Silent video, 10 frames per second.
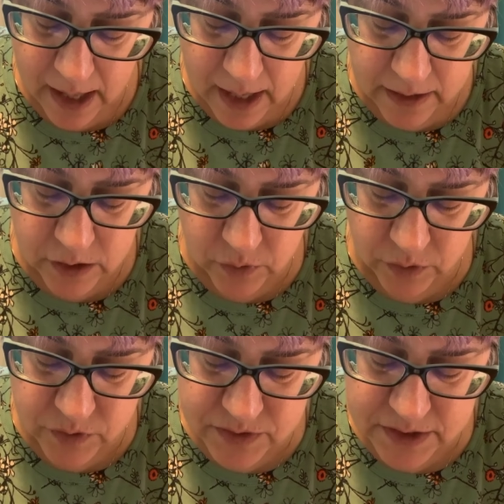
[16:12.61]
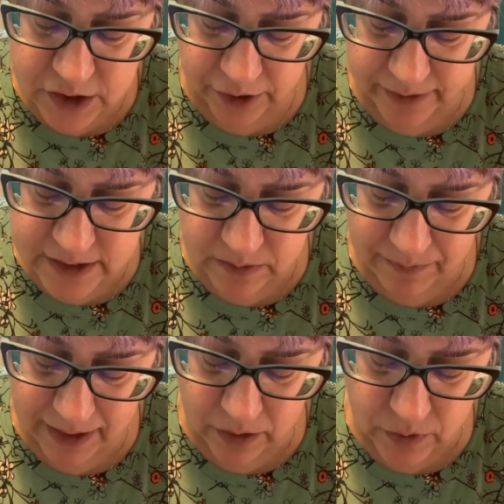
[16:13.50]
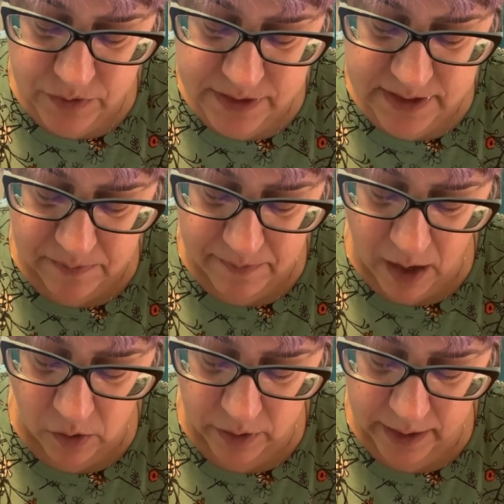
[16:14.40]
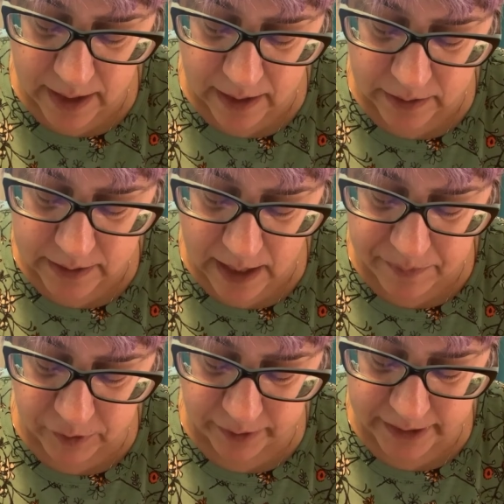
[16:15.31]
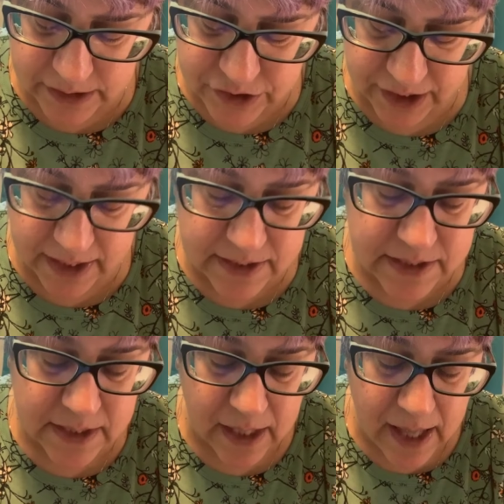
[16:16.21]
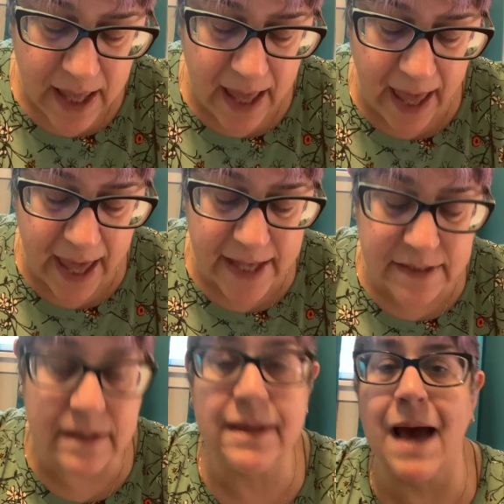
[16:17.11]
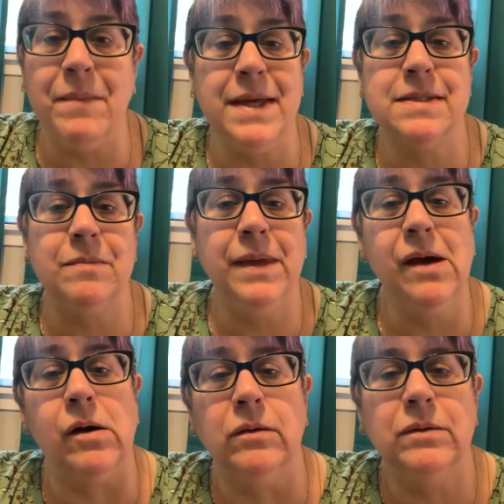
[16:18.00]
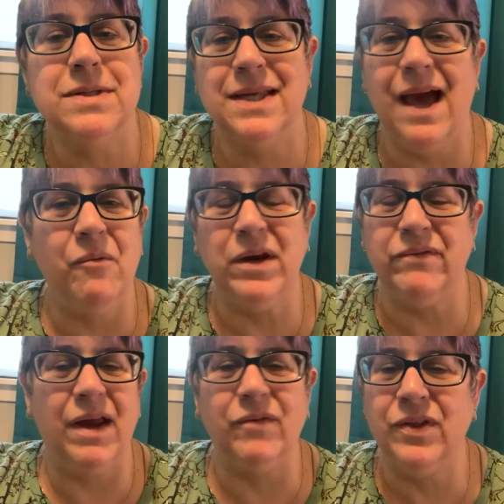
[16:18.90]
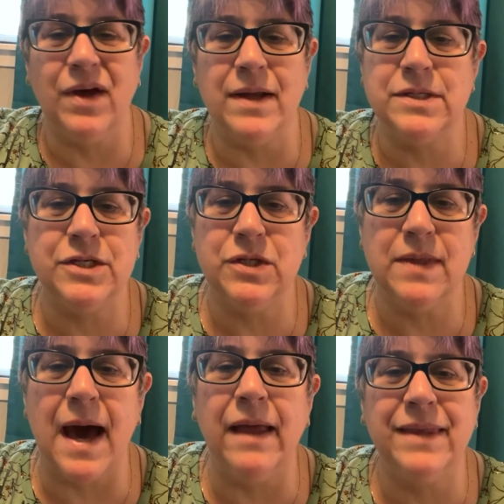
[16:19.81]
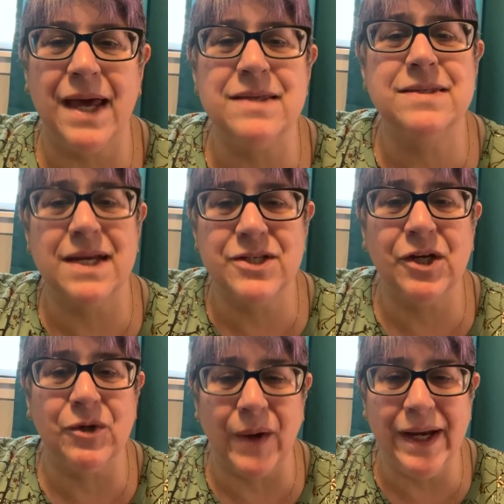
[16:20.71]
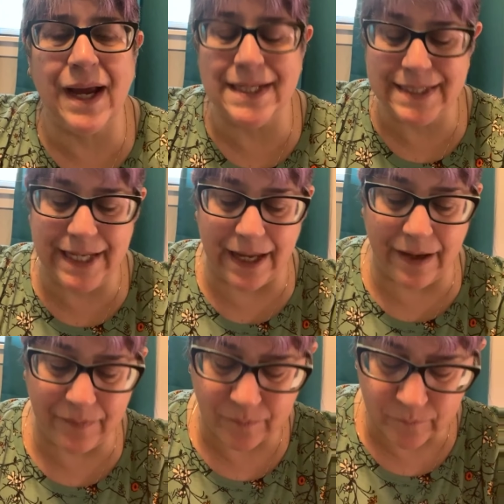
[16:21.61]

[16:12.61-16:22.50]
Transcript: you use cherry tomatoes, some milk, a cup of grated cheese, and that makes a meal. See, I would have never thought to do that. That is such a great idea.